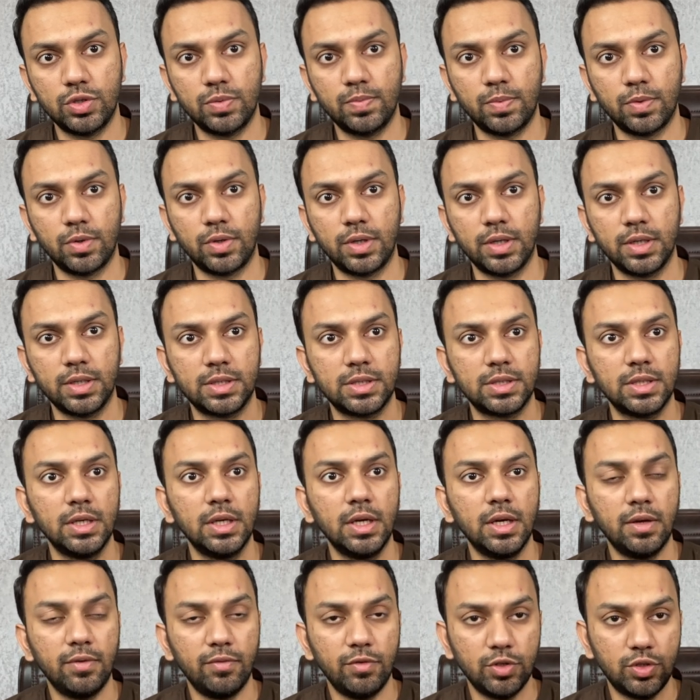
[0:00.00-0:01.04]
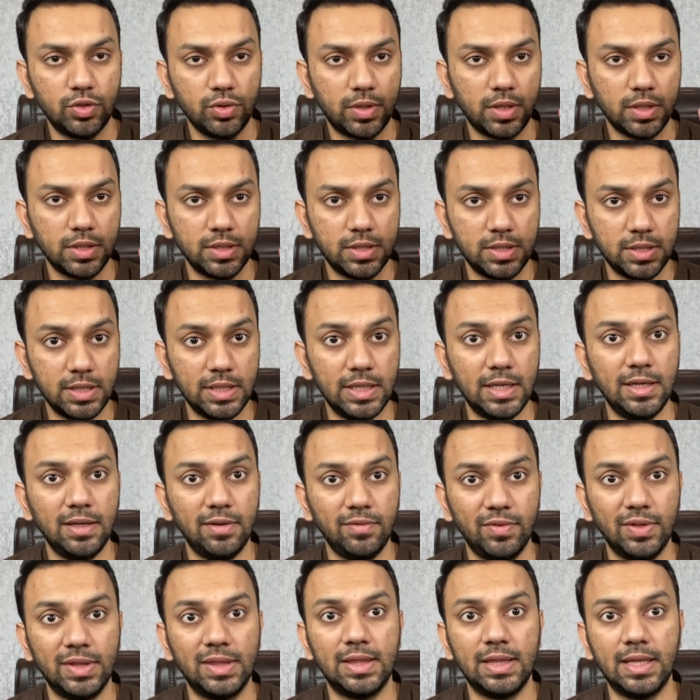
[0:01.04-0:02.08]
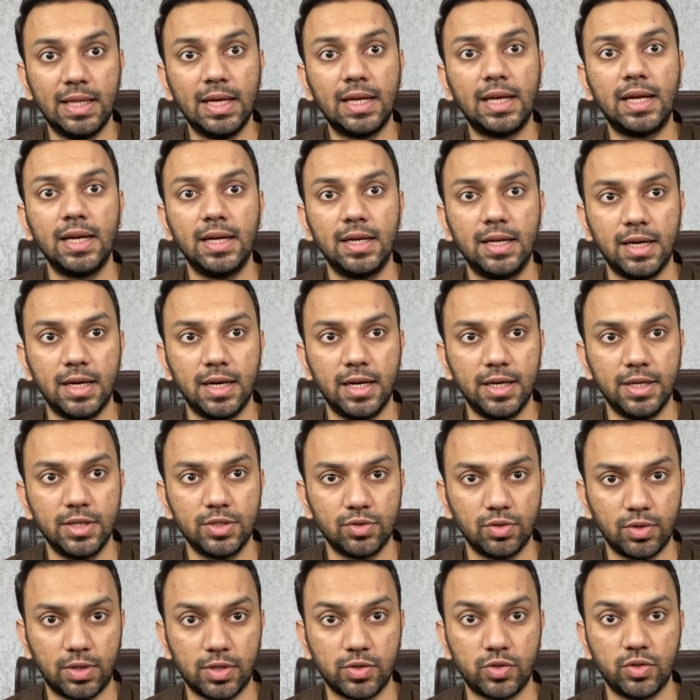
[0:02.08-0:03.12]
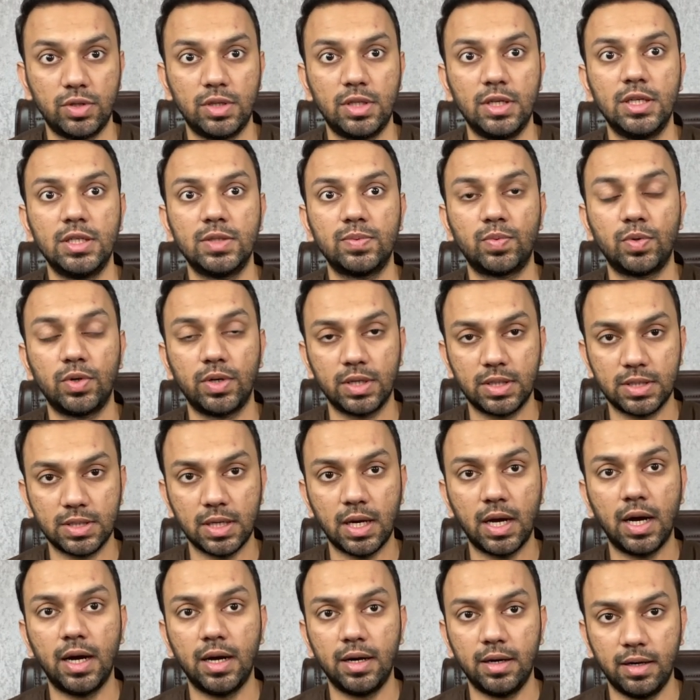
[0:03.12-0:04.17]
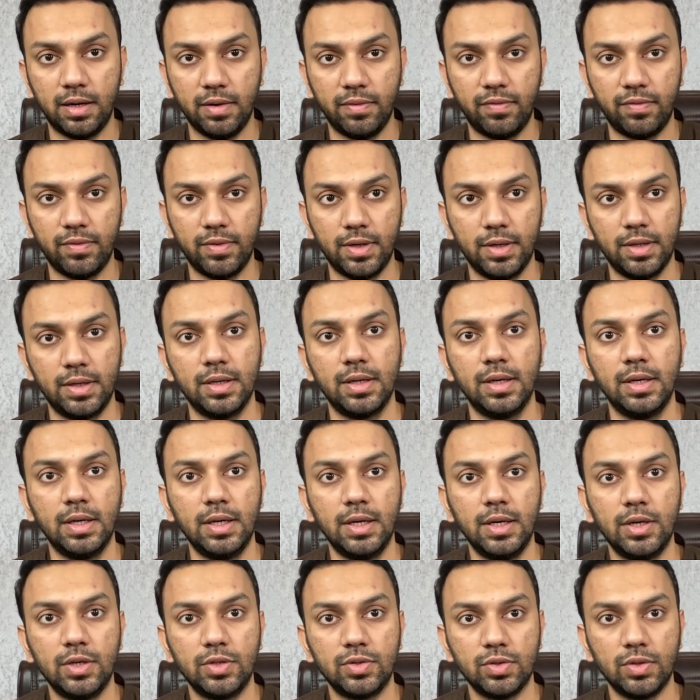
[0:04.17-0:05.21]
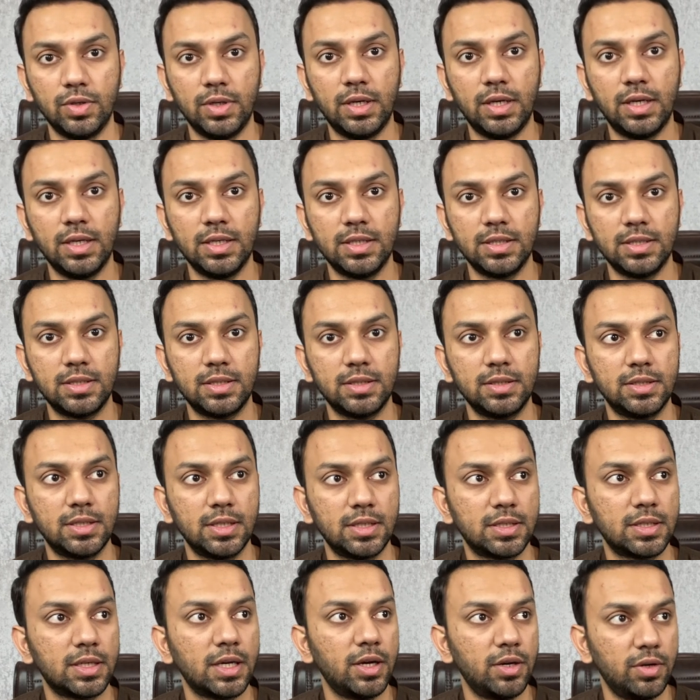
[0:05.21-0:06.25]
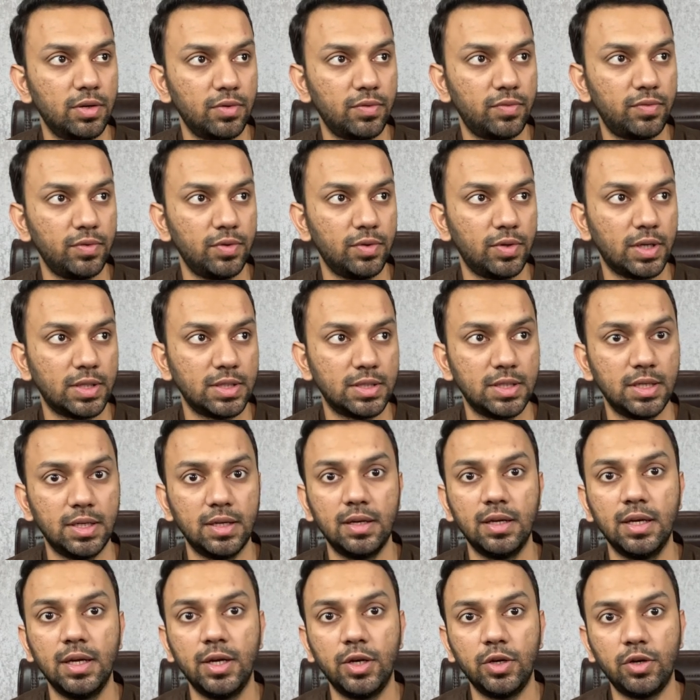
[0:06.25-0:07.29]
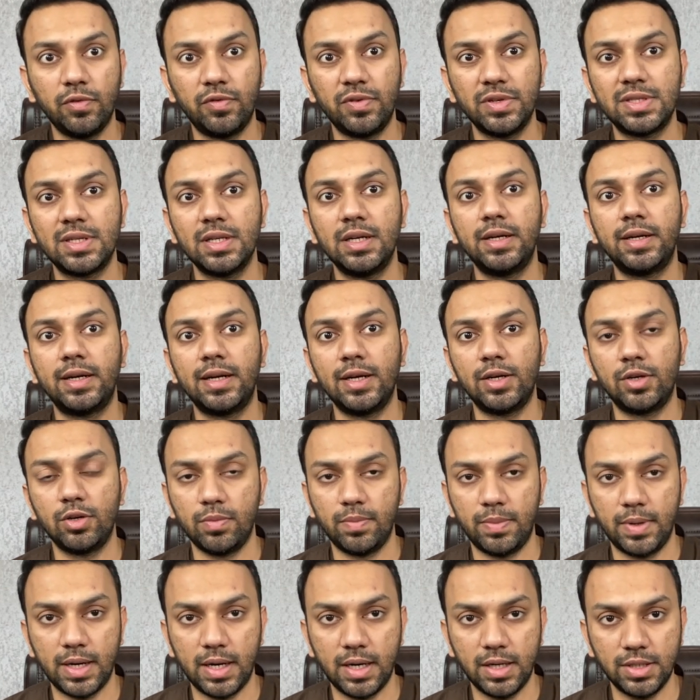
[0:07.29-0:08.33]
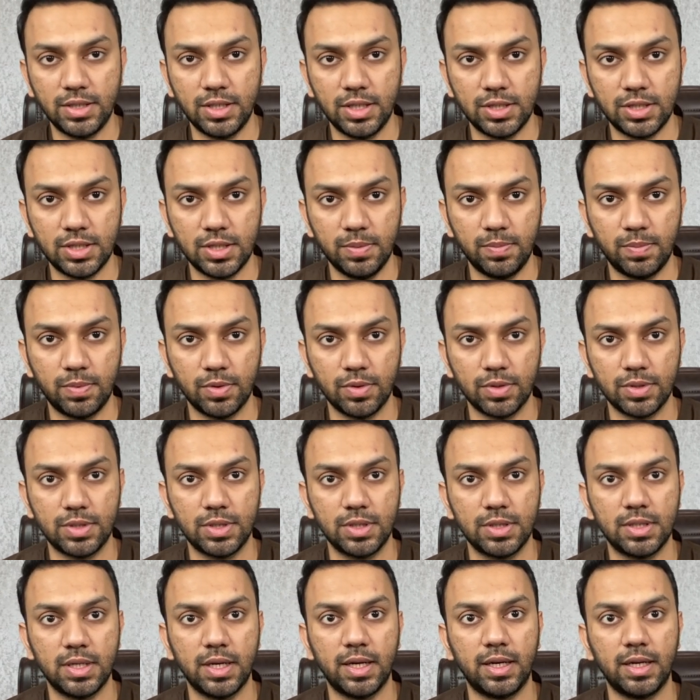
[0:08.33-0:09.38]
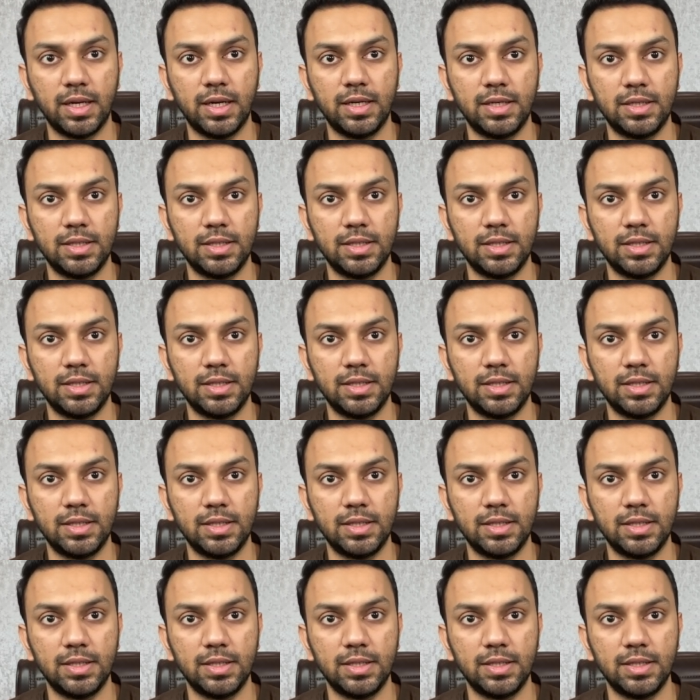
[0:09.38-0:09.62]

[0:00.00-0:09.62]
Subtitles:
products which you can see with naked eyes. Okay, so these products are different. So it is just kind of, you can say, to facilitate your brand registry process. Like let's